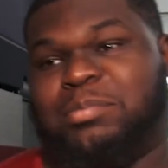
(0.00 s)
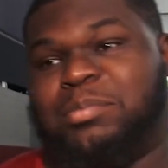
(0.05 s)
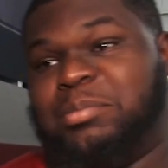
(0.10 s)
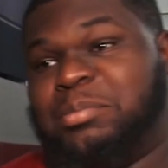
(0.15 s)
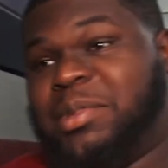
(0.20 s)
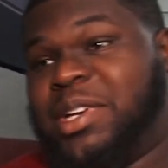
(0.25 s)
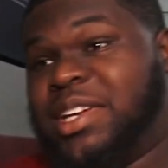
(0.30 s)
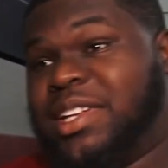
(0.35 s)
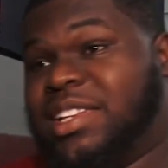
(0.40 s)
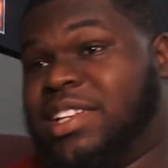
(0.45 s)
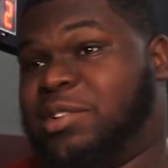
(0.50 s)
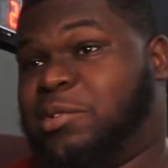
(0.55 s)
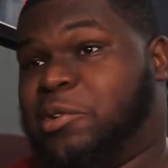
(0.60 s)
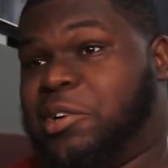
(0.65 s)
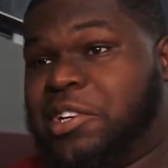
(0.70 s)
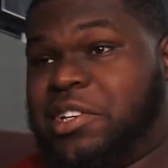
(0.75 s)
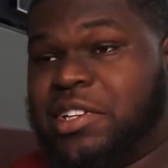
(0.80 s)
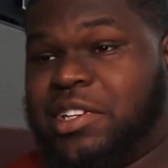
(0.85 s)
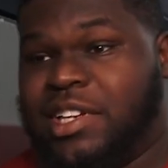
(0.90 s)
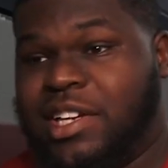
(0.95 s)
Mainly
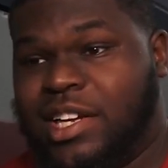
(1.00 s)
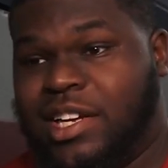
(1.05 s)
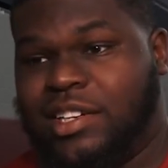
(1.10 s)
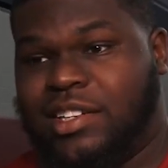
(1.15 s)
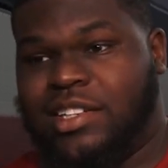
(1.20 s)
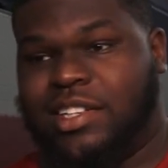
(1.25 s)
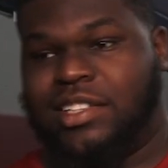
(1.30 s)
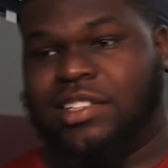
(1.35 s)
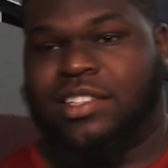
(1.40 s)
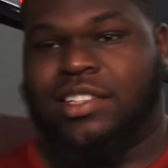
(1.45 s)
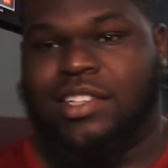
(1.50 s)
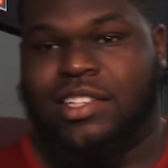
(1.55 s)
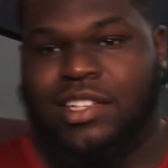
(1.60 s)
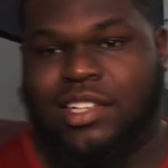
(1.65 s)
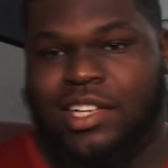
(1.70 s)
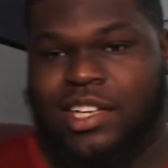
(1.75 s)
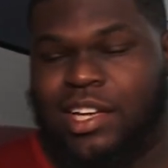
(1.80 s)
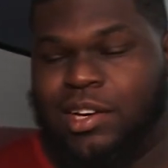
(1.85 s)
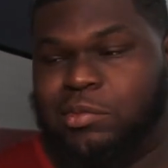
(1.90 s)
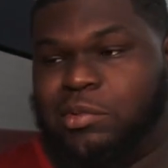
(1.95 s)
working out. I
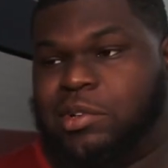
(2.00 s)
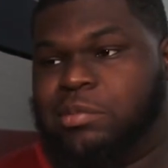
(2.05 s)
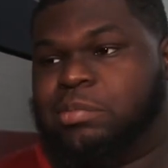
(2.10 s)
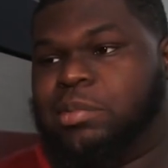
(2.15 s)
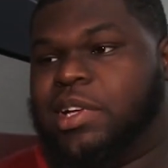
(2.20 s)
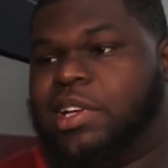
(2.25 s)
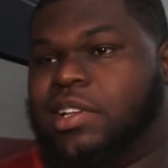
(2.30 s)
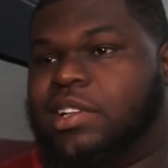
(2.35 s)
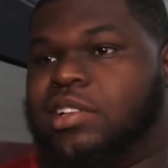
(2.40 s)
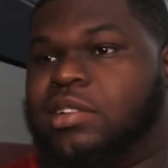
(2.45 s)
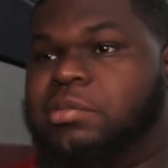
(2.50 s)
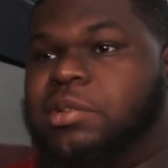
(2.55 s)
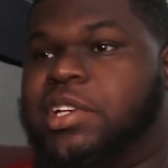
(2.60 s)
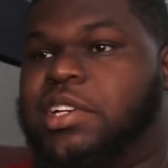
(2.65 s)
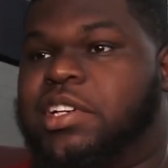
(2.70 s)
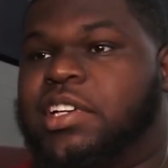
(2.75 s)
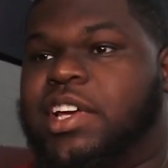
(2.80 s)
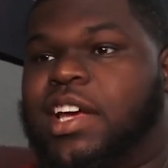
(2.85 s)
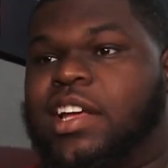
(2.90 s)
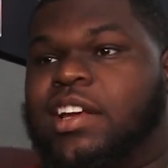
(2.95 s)
went and played a little bit
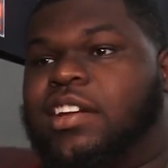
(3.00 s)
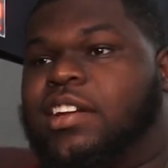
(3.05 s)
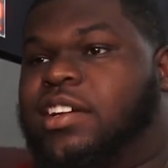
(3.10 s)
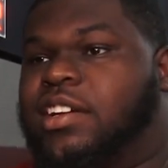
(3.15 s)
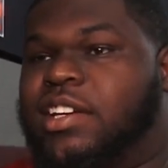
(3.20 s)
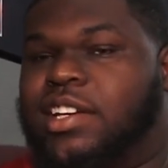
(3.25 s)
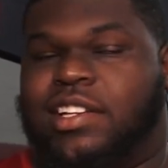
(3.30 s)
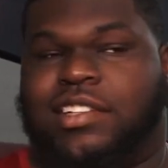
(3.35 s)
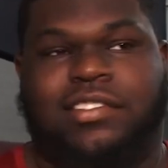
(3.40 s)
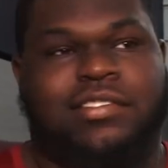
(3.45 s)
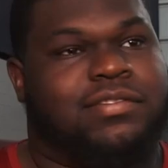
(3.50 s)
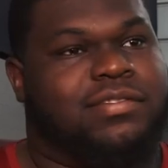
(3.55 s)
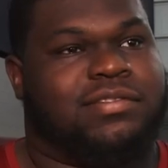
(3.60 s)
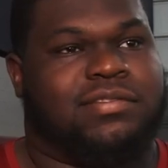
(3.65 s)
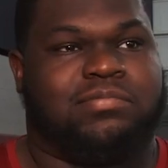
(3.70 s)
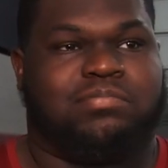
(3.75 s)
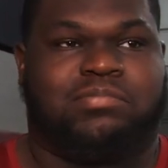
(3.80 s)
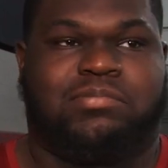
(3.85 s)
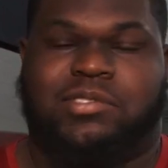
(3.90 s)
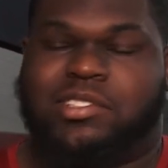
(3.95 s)
in Canada and
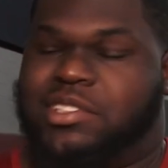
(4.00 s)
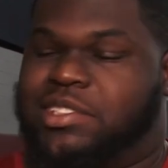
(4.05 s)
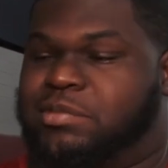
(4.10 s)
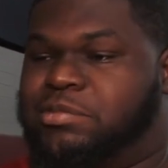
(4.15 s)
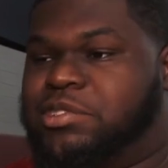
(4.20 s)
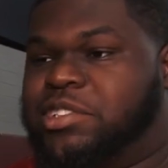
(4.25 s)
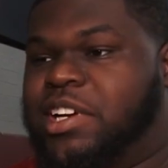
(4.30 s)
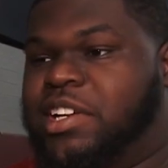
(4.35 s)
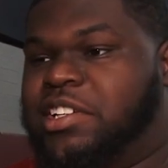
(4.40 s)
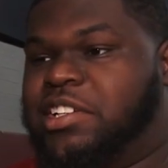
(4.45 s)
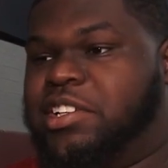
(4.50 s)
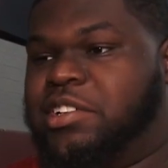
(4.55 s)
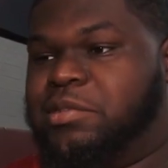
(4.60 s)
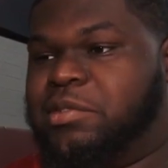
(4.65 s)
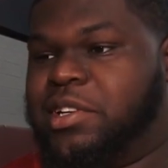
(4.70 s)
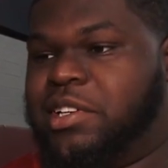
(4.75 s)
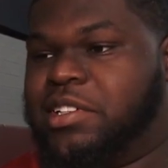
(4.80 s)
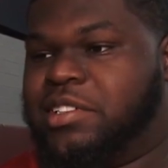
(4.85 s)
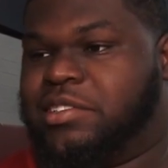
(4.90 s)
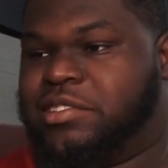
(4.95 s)
just trying to get
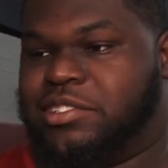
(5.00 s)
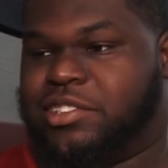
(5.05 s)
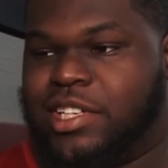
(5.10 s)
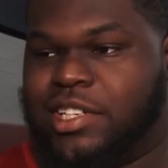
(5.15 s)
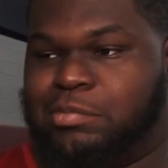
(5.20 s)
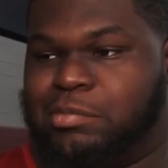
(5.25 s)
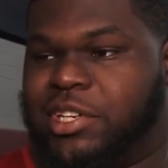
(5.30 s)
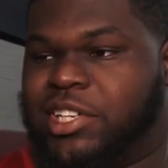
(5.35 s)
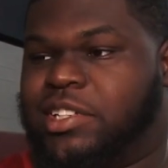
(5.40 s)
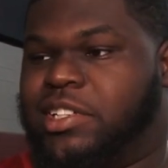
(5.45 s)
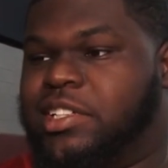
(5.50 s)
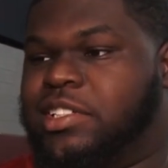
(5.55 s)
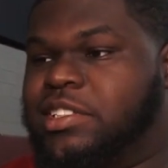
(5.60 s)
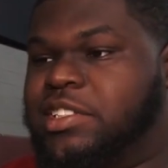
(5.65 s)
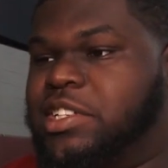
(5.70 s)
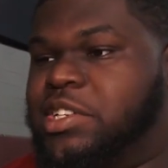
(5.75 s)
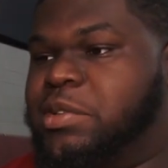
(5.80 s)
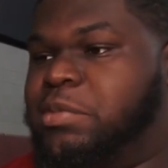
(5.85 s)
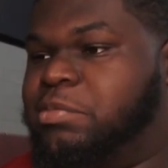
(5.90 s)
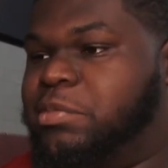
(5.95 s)
ready, trying to make another
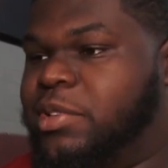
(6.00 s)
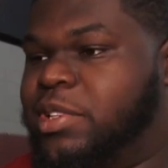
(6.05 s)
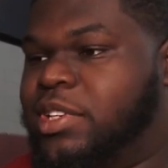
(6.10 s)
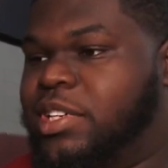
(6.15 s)
team.